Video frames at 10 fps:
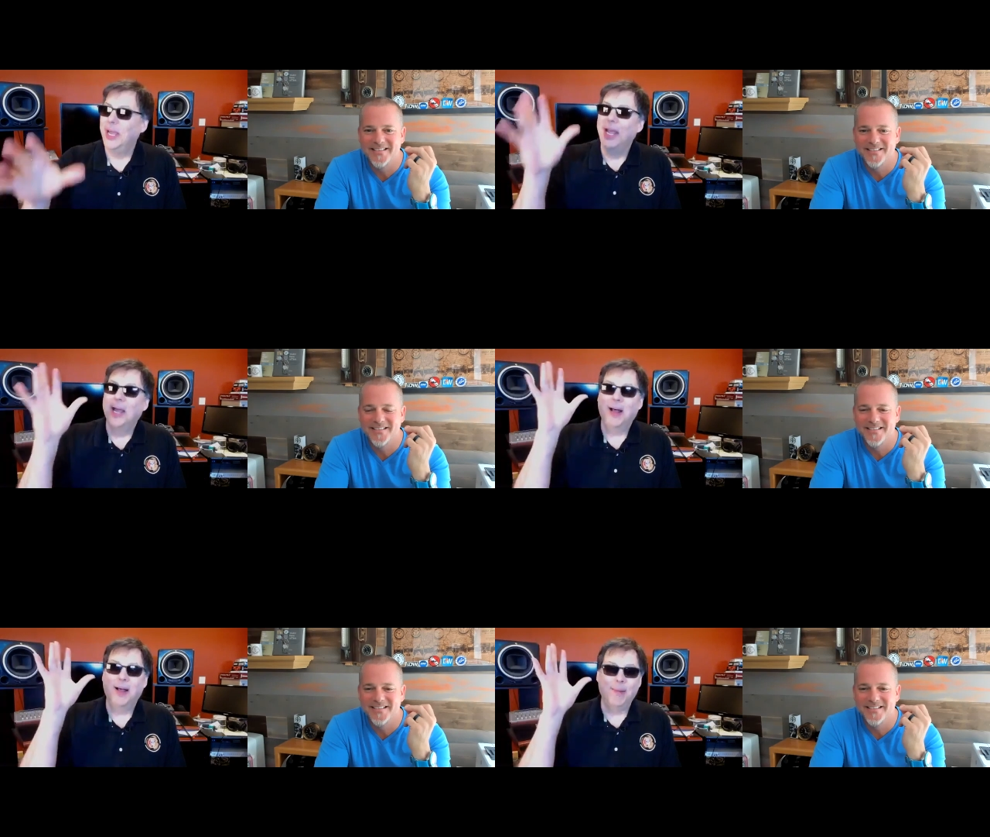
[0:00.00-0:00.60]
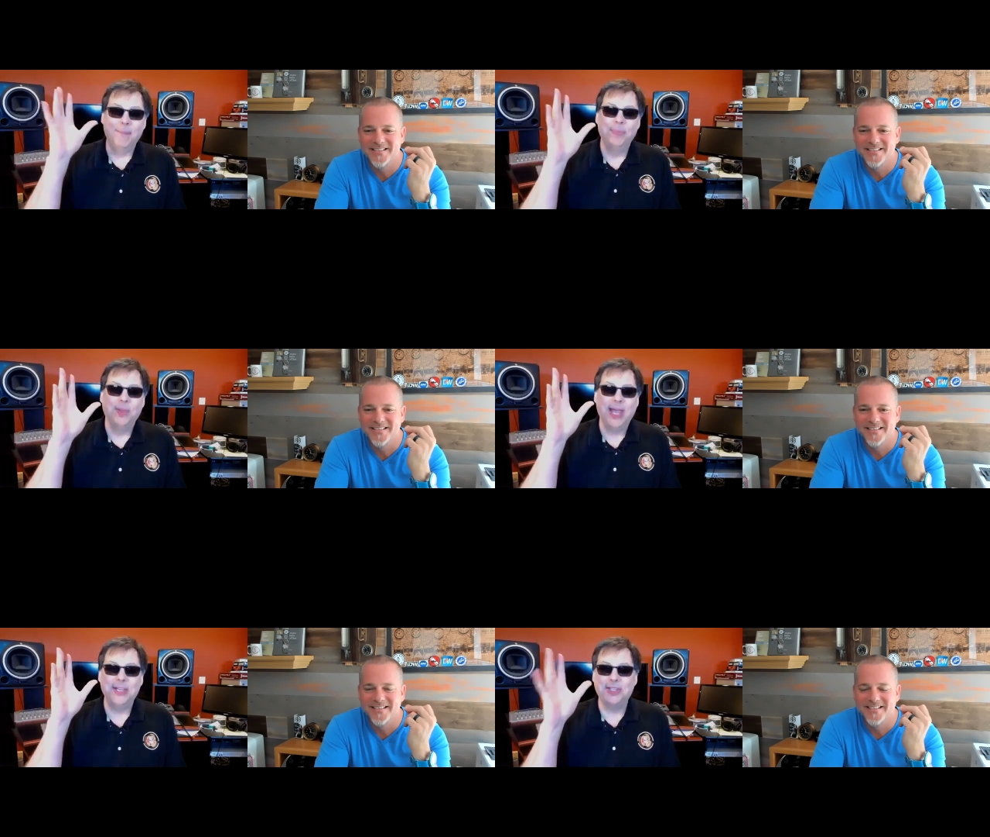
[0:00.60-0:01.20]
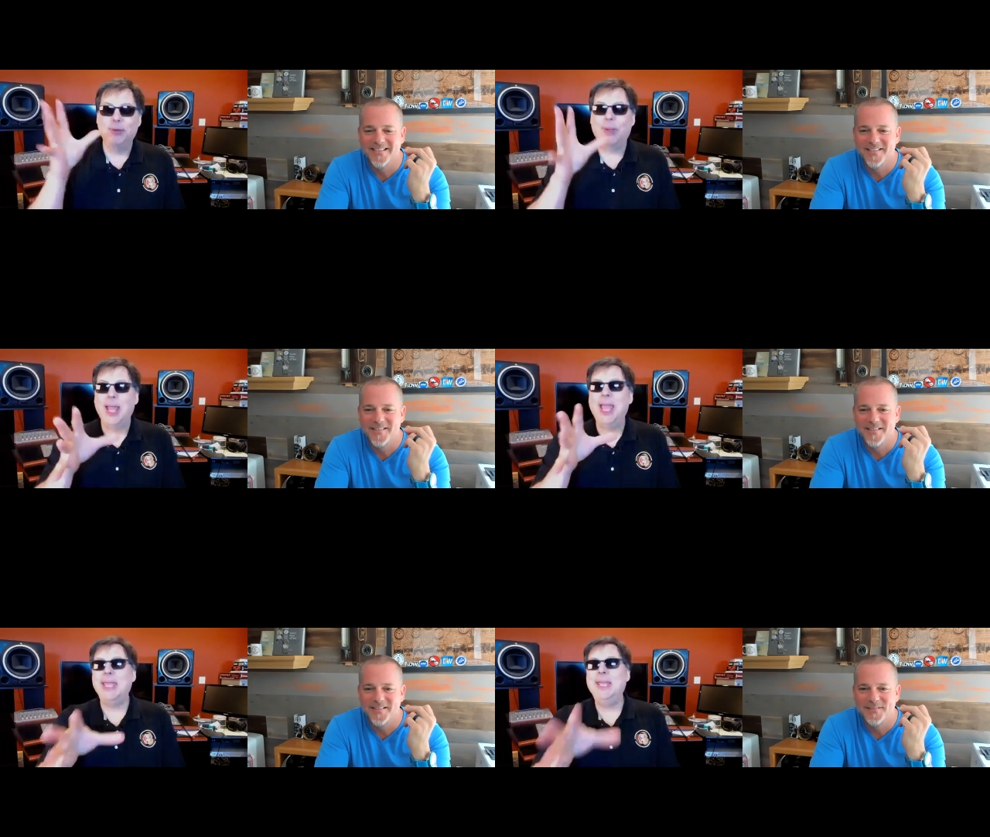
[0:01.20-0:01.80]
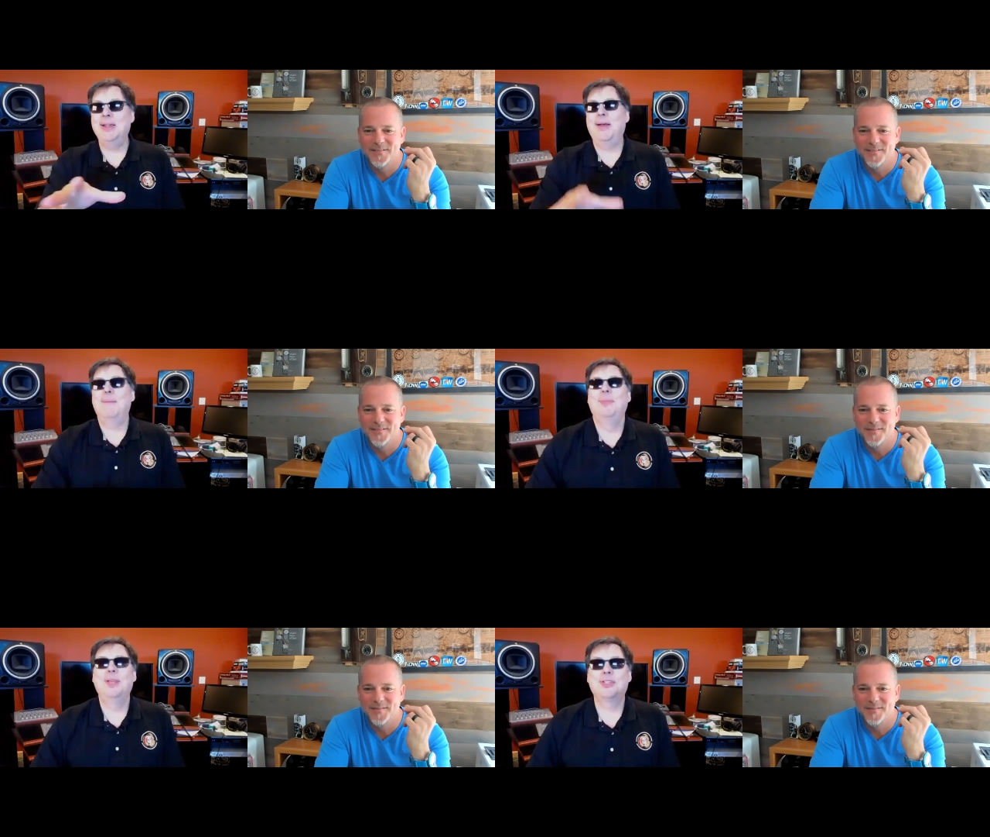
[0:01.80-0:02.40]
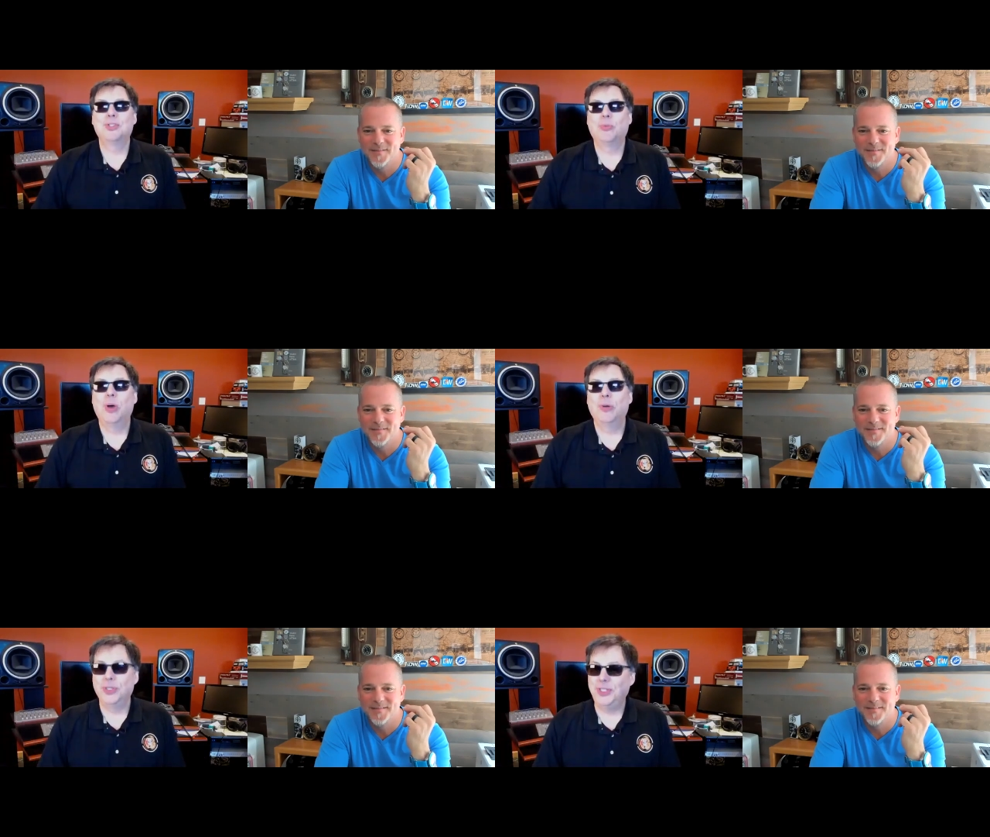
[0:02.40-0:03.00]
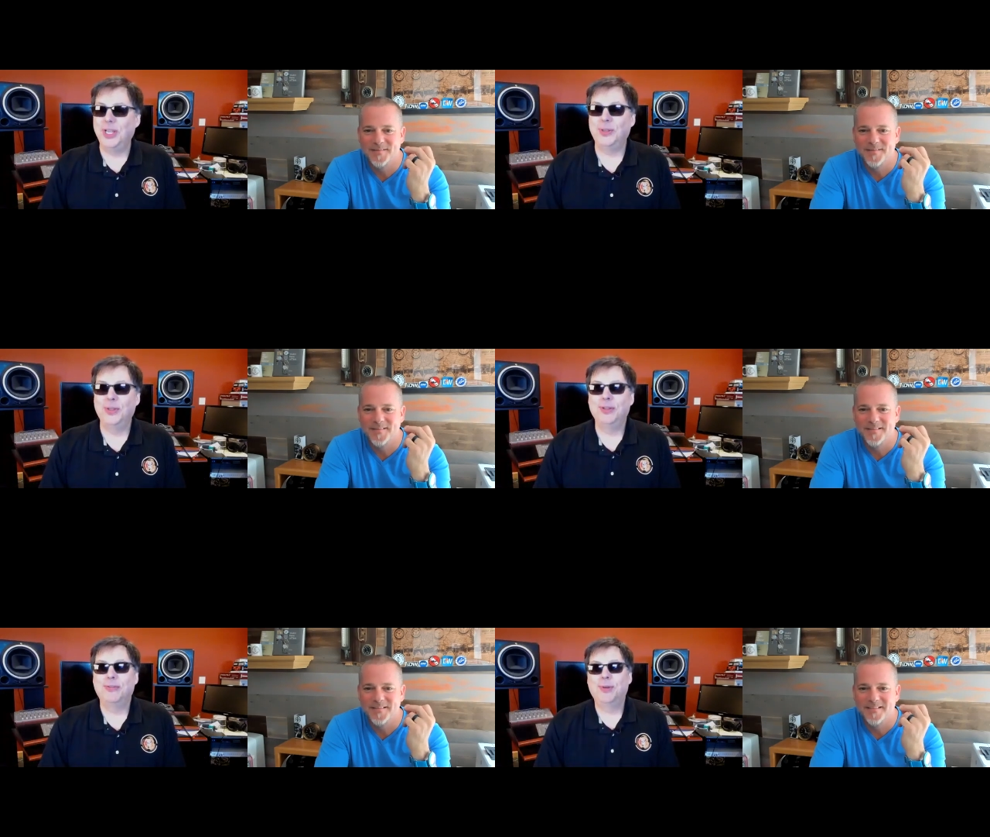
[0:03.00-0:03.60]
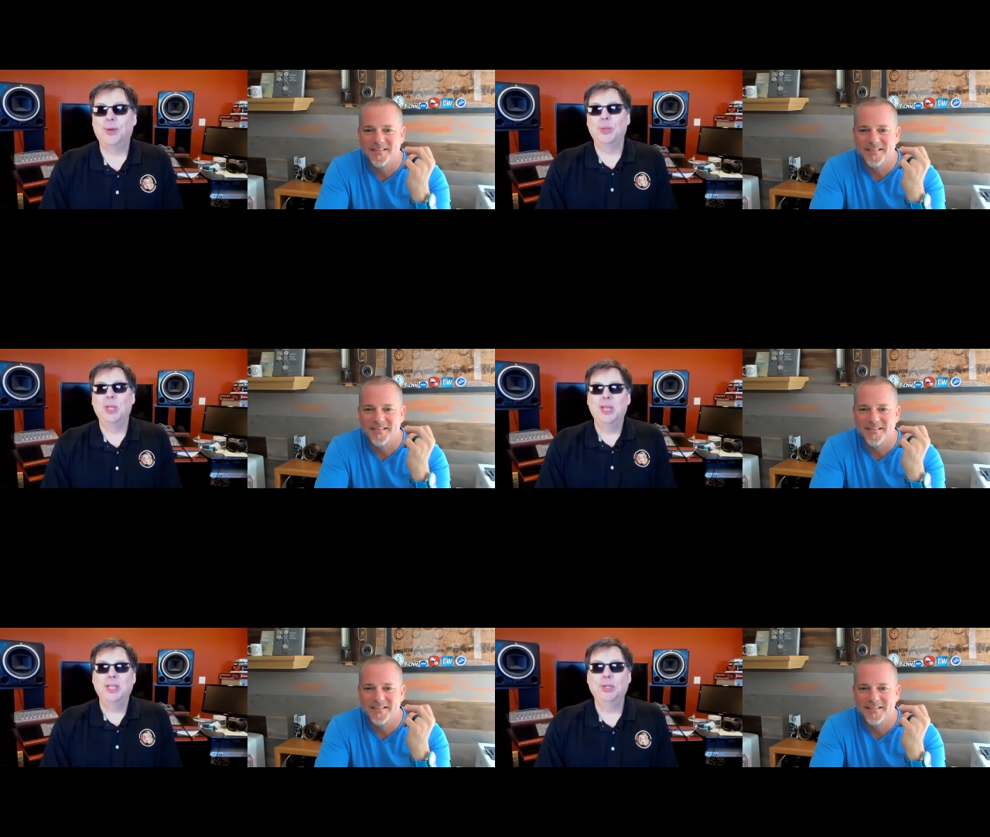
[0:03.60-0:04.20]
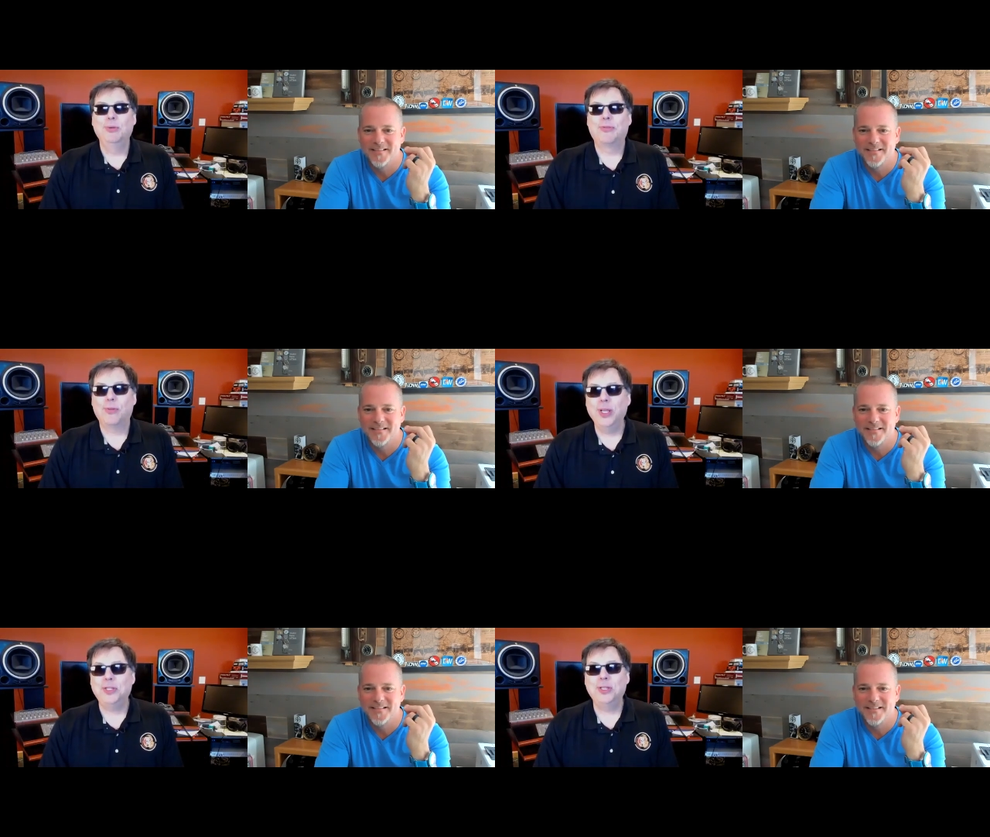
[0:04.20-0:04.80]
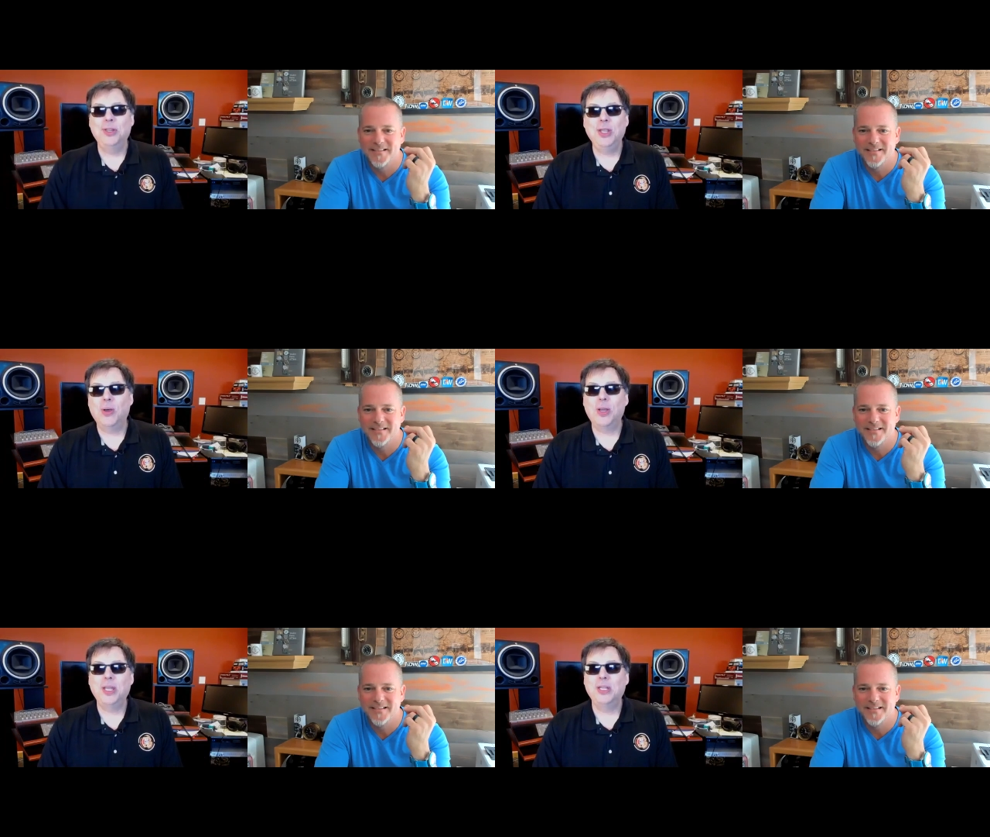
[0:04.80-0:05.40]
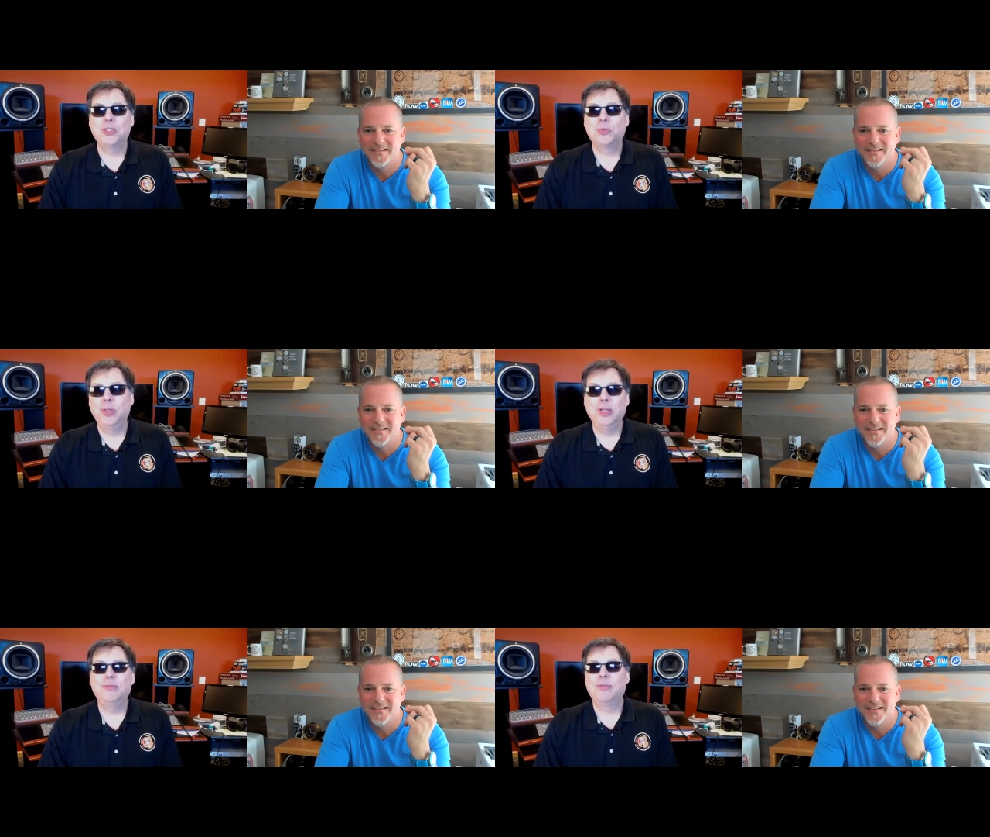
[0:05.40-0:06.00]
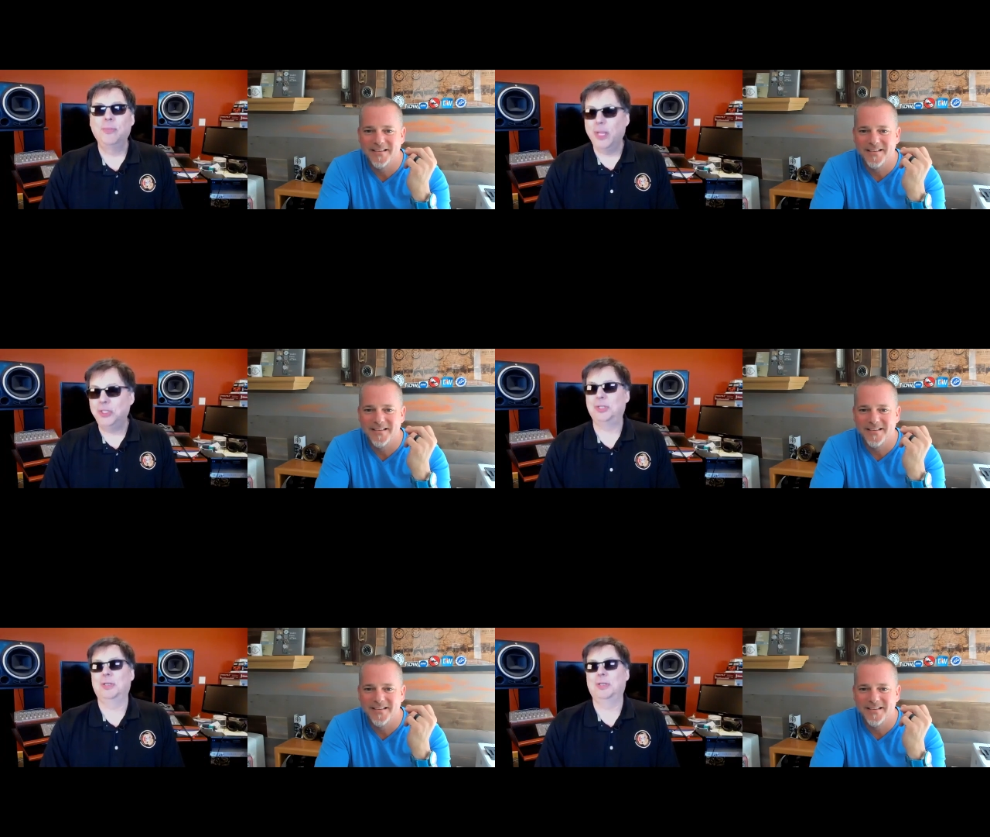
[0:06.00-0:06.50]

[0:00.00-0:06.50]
Speaker 1: Um, as they were hanging up, this is what was yelled in the phone You frighten the audience with information.